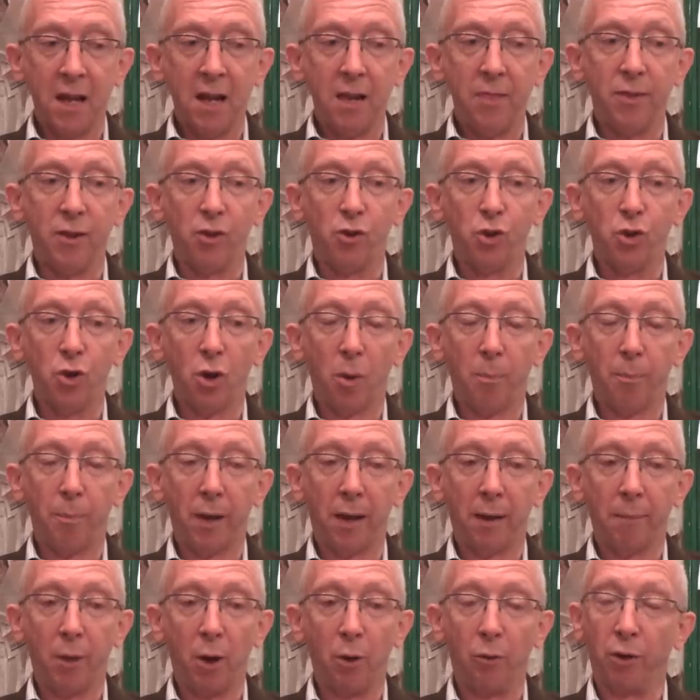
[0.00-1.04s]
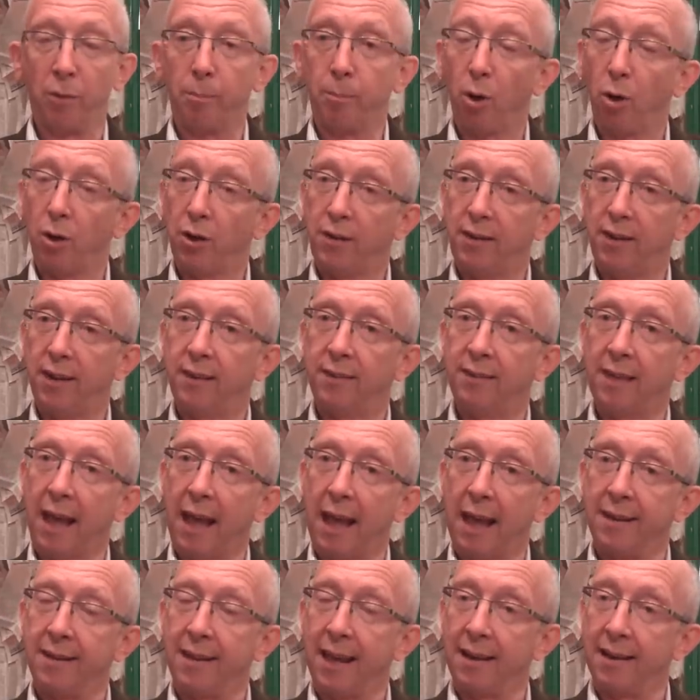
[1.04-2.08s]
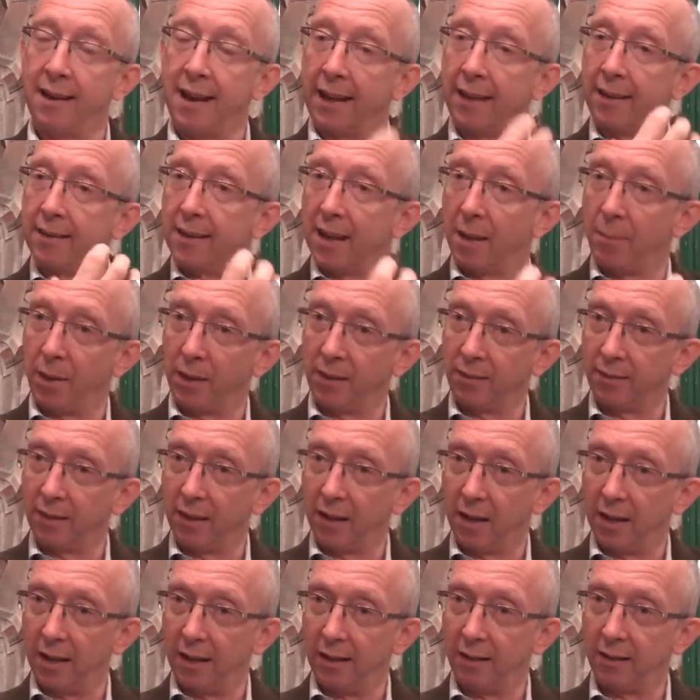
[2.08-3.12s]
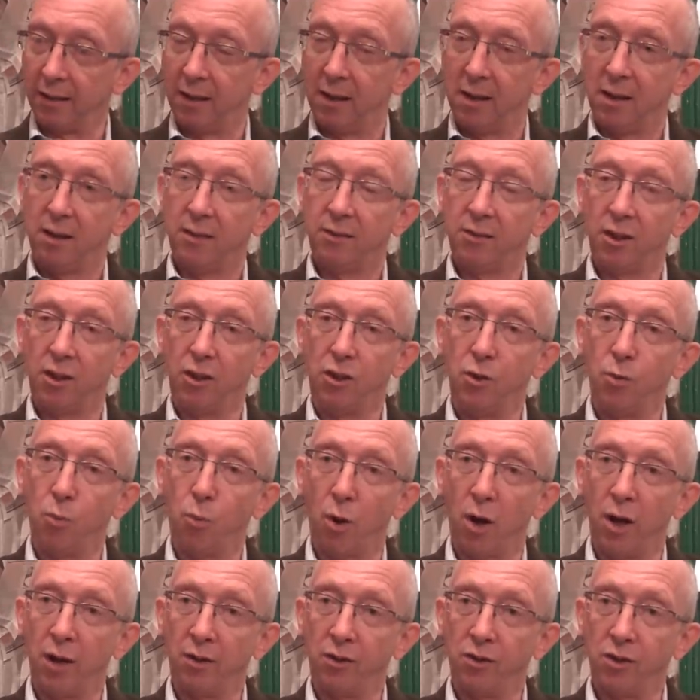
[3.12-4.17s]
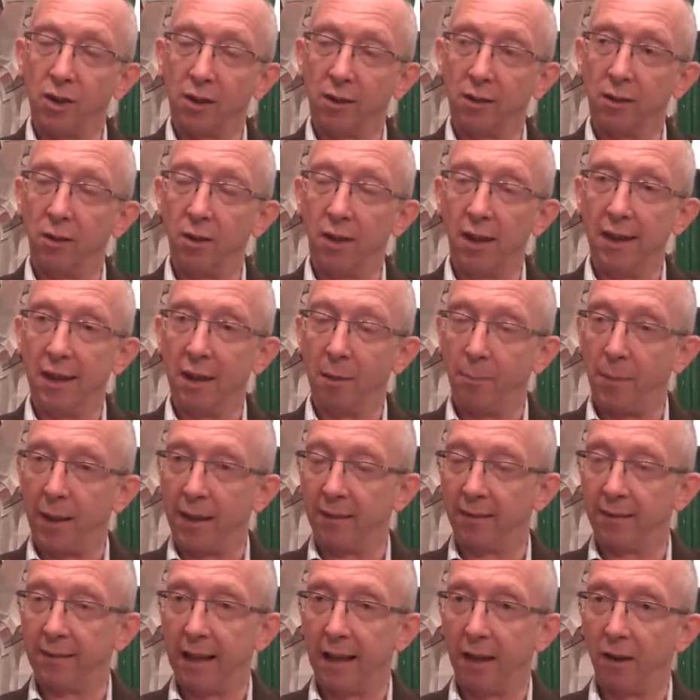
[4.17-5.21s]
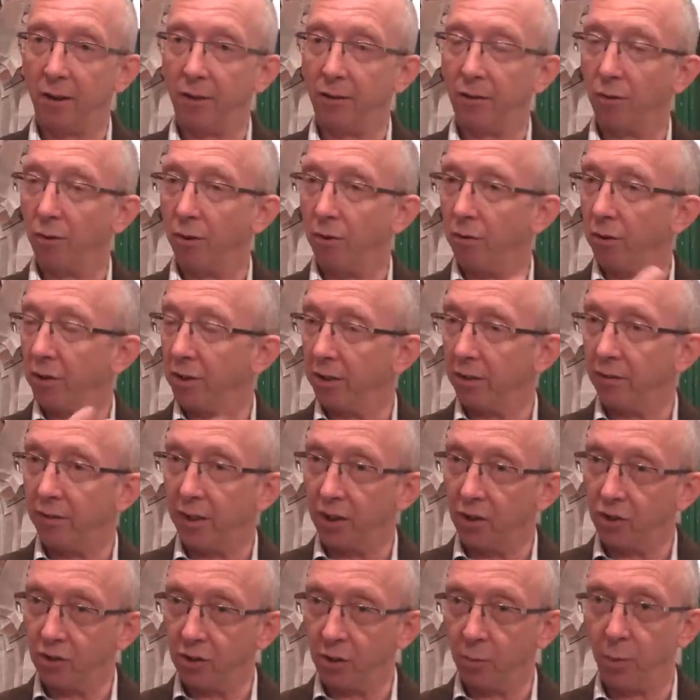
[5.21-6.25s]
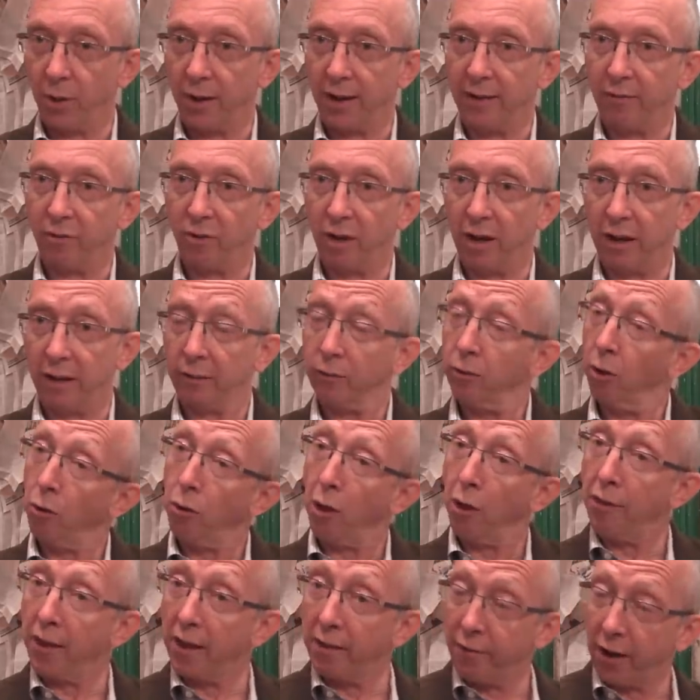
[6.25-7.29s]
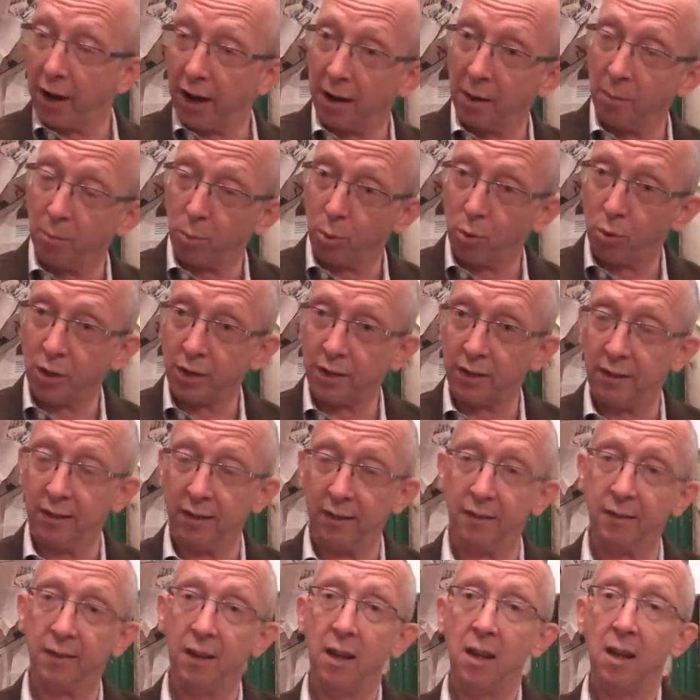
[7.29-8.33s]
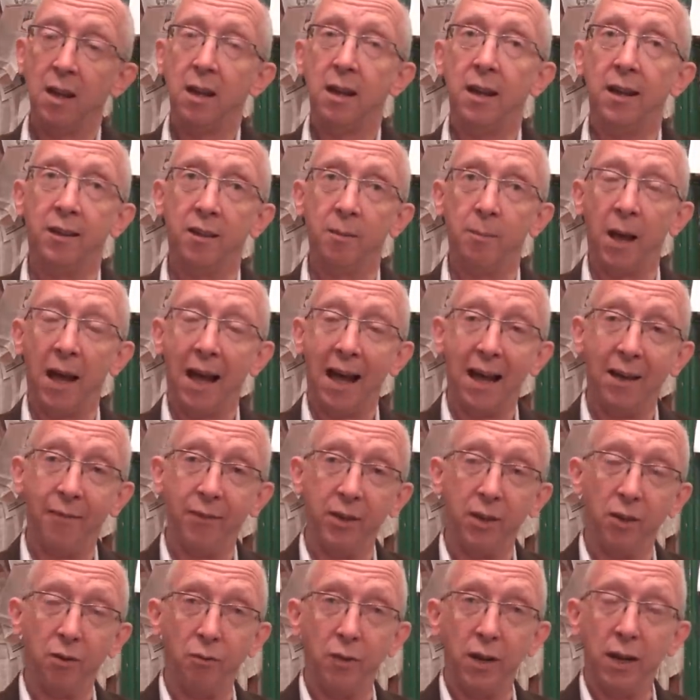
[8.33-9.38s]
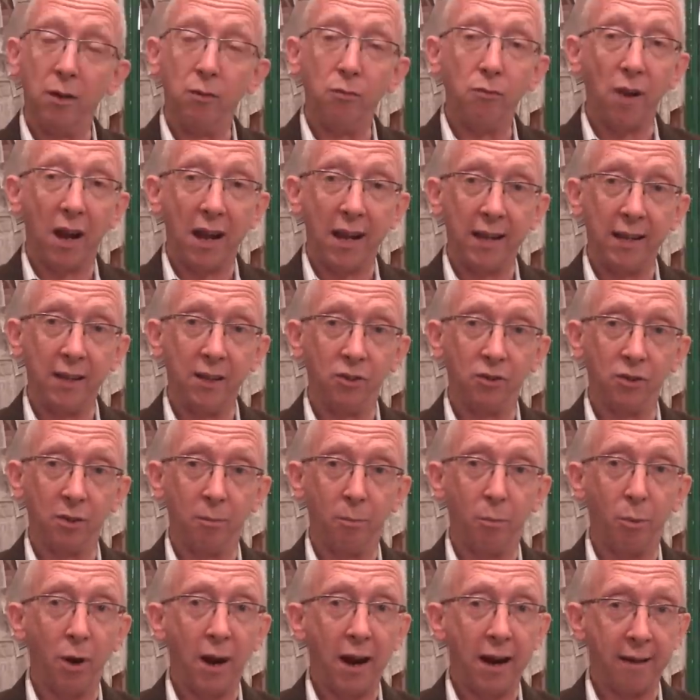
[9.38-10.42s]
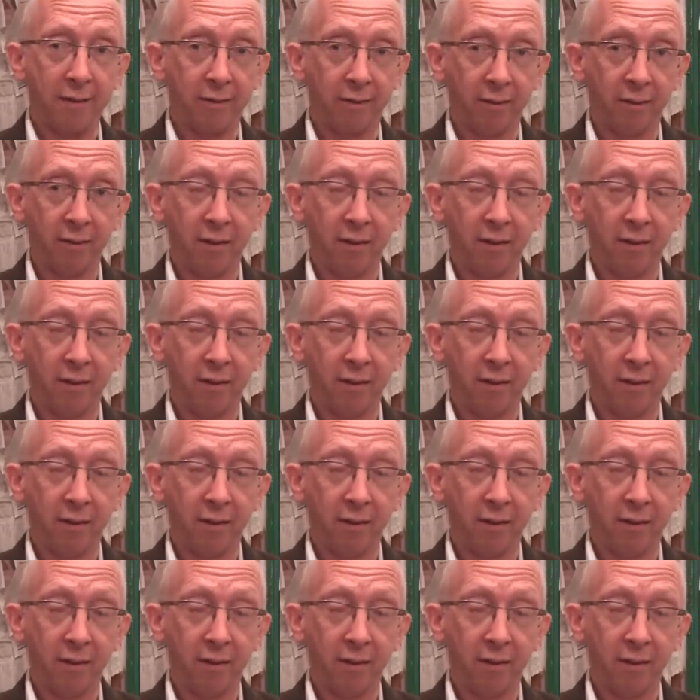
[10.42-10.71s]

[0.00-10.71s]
the shop both had politics and had an academic side. Mm -hmm. So you weren't just looking at bestsellers or erotic fiction or whatever else, although they're very important. It's about having a real range and breadth.